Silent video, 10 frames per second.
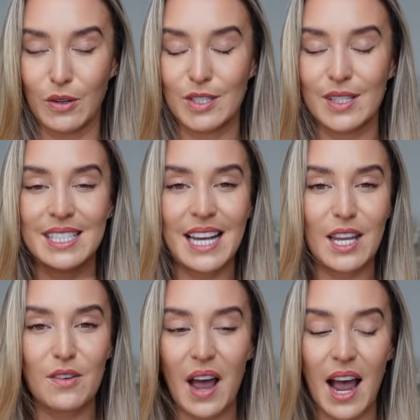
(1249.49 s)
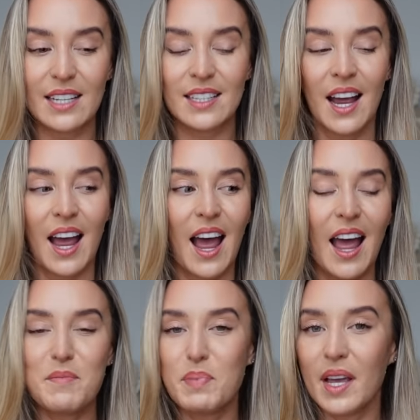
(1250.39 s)
So today you've had
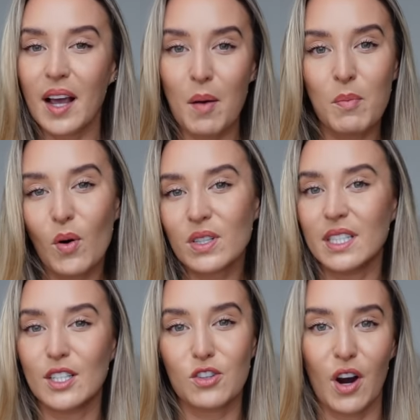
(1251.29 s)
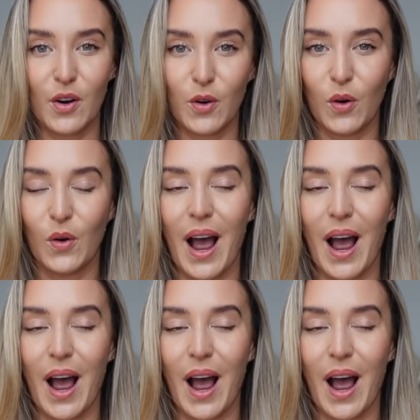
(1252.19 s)
a big unboxing and try on haul,